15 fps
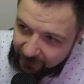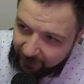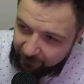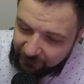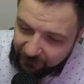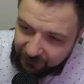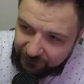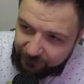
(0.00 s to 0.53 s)

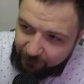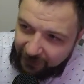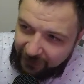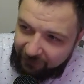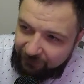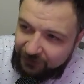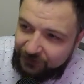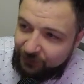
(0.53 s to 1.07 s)
because my
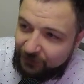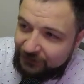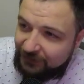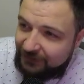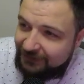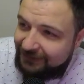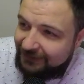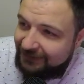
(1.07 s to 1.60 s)
average was
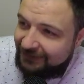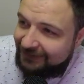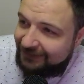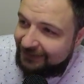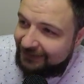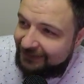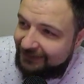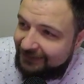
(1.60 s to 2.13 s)
a
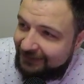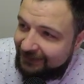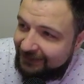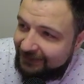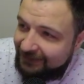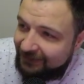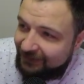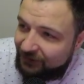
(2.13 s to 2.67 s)

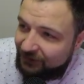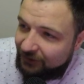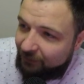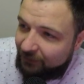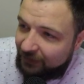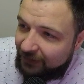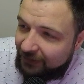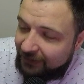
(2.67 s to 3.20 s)
616 or
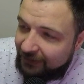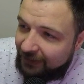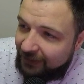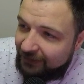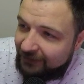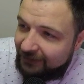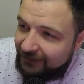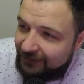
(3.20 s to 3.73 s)
something like
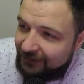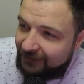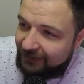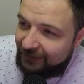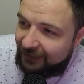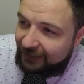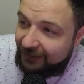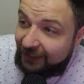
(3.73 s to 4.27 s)
that.
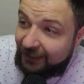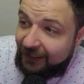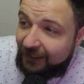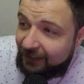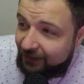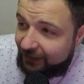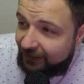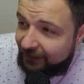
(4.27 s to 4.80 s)
And I
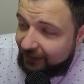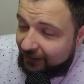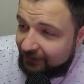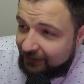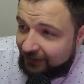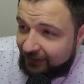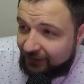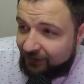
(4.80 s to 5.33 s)
got greedy. I
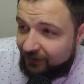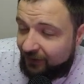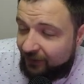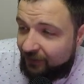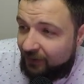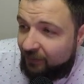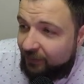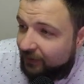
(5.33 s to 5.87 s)
was like, you know
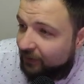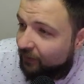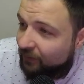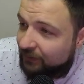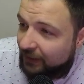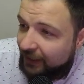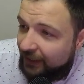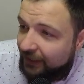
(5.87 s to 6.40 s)
what? We're
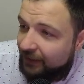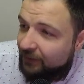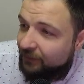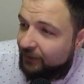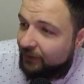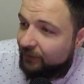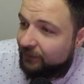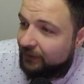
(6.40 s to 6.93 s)
going
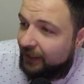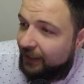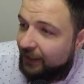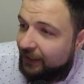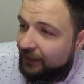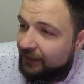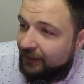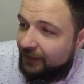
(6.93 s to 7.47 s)

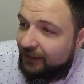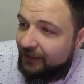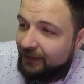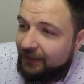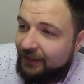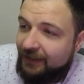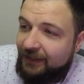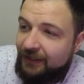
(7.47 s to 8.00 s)
higher.
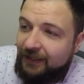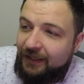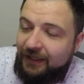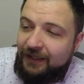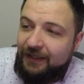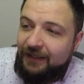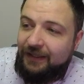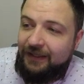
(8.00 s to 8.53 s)

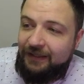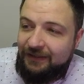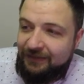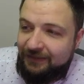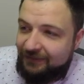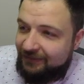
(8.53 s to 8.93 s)
And